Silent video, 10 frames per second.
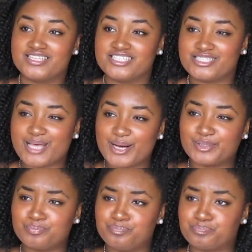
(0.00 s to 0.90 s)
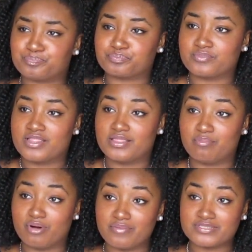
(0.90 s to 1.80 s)
So the
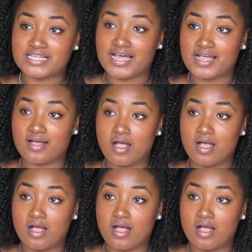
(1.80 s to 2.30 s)
boy was like,